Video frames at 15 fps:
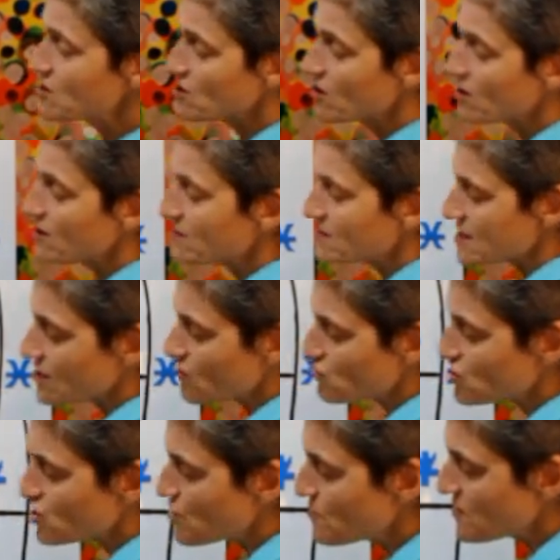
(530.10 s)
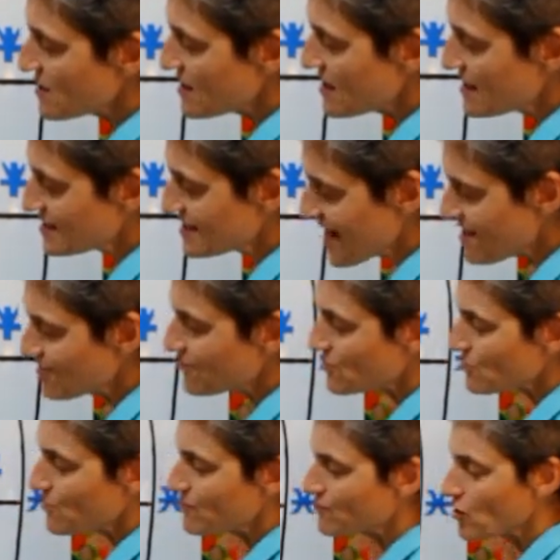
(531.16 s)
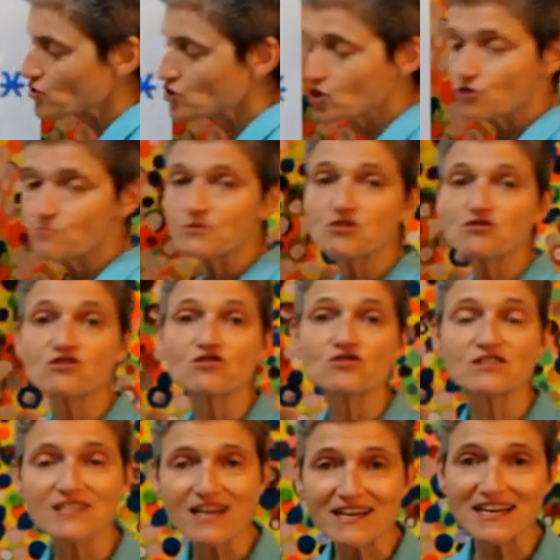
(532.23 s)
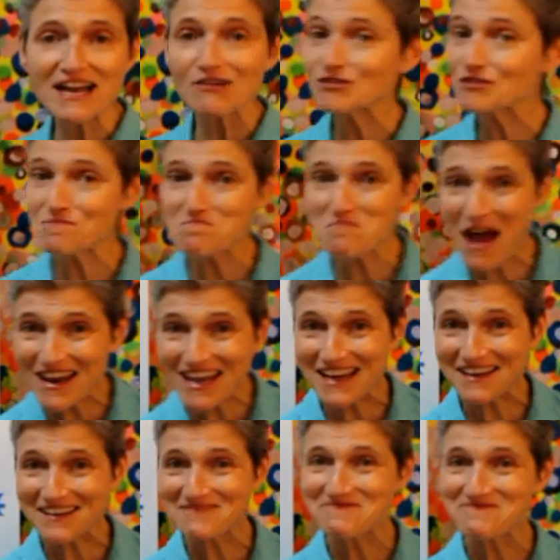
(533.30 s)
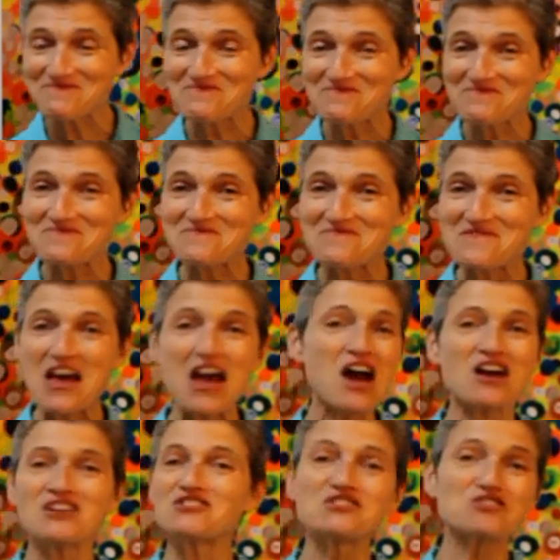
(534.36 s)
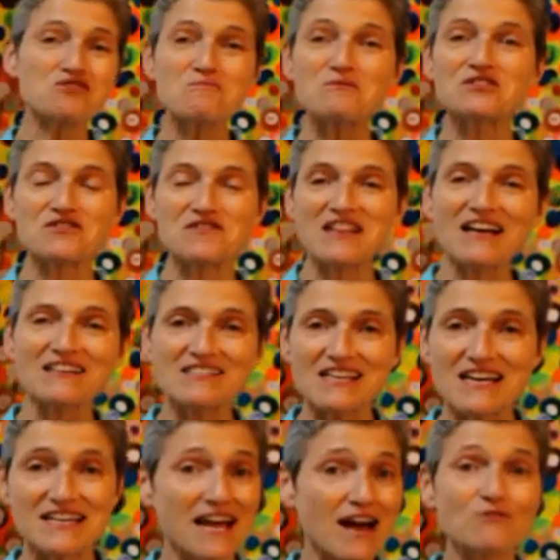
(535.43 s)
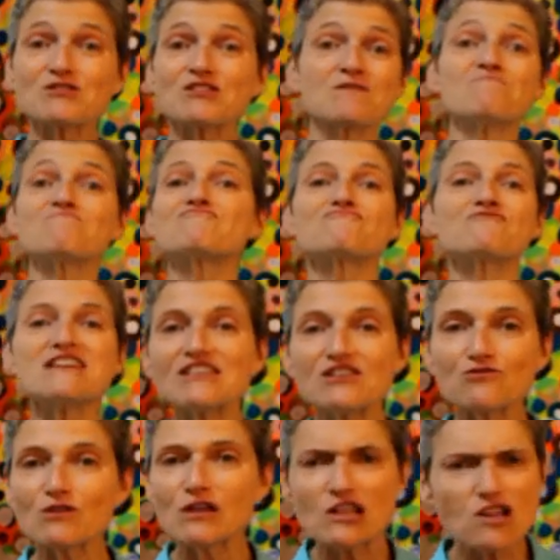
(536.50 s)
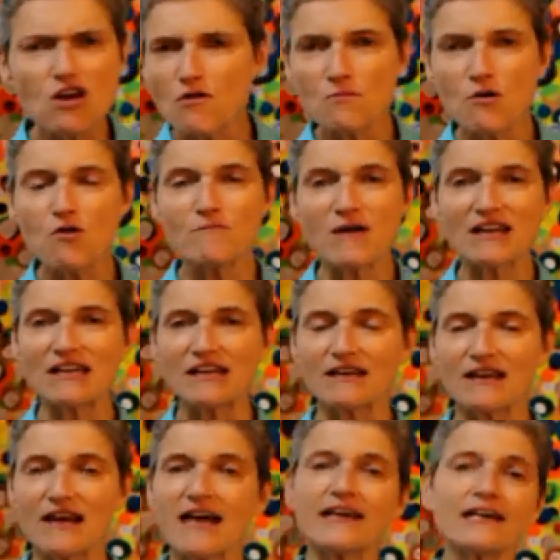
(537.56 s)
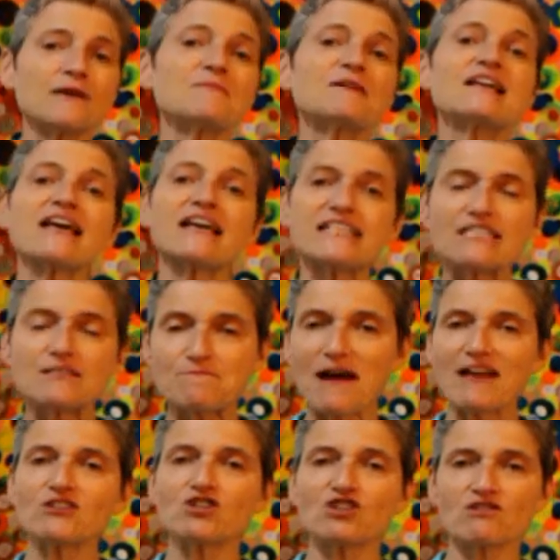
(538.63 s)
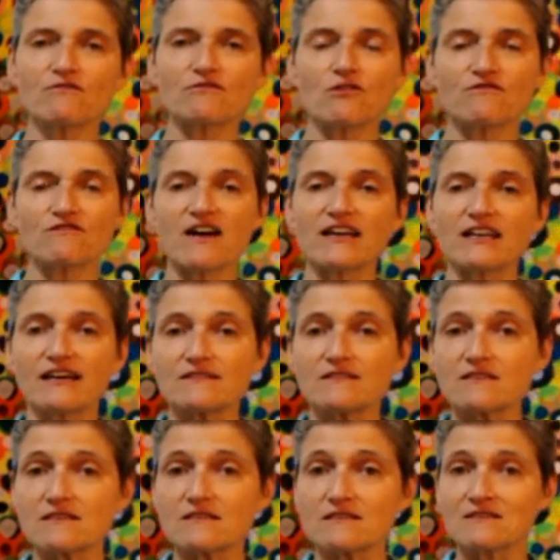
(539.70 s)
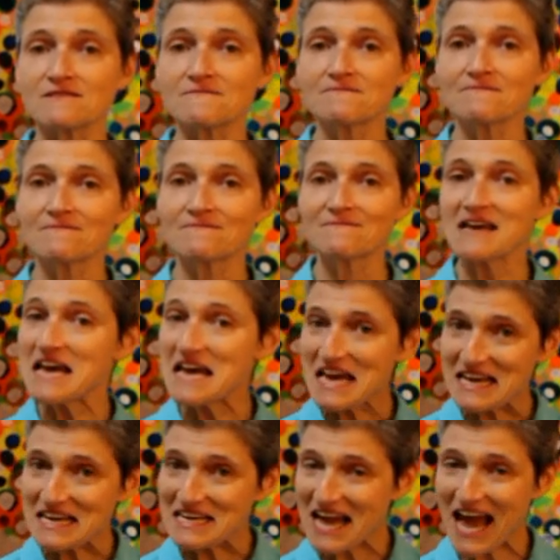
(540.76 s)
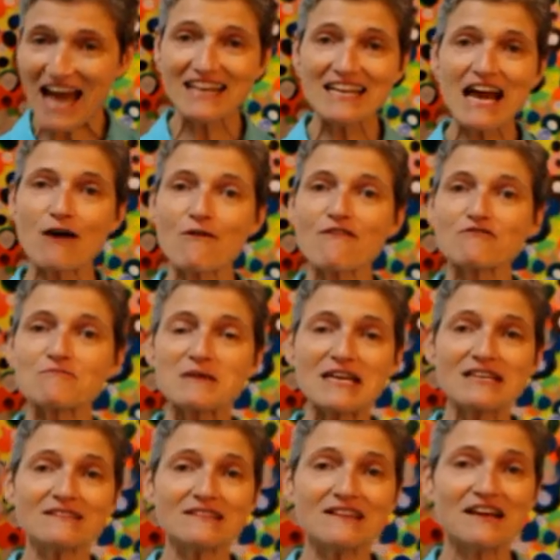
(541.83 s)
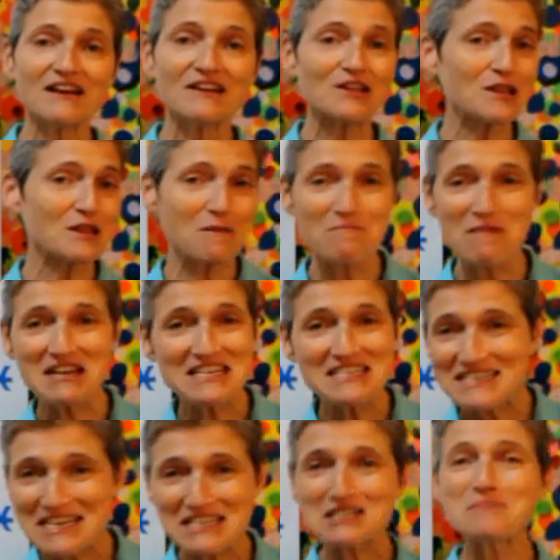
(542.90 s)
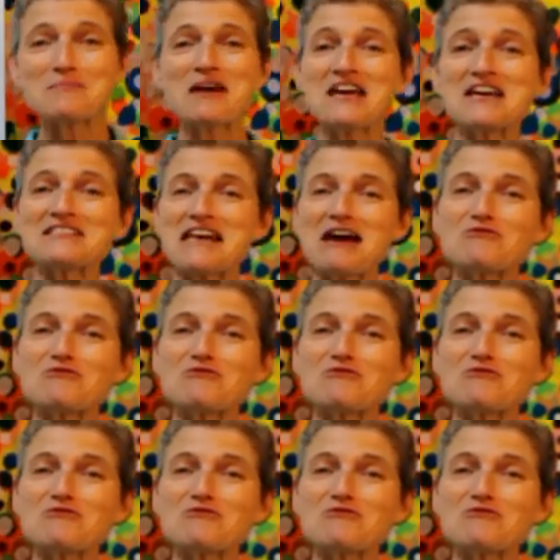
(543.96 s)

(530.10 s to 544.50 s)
the year until October the 10th, we've got Jupiter in your second house of money. And Jupiter in that second house can bring you a lot more money. It can be an expansion of your finances. Can, however, mean that the money disappears